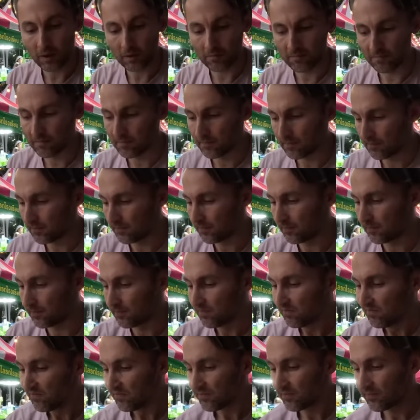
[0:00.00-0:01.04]

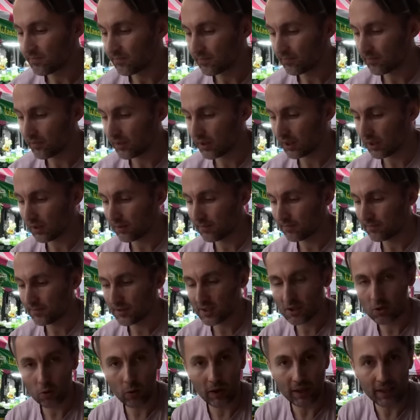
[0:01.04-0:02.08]
Mm.
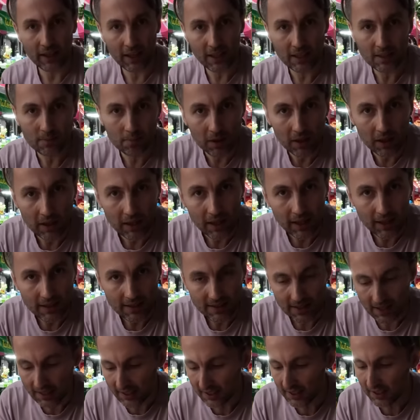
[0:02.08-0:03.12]
It's quite nice uh,
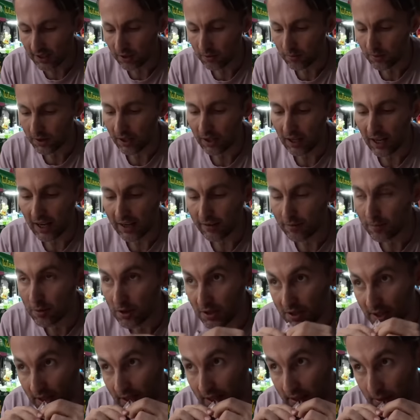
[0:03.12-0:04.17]
sitting here with the live
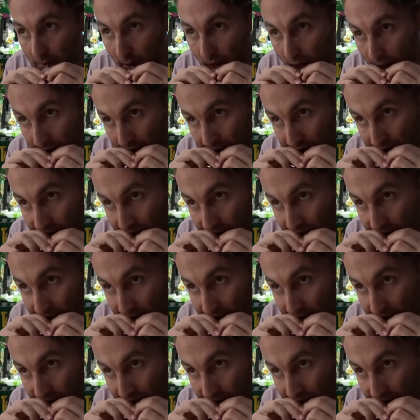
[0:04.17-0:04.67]
music as well.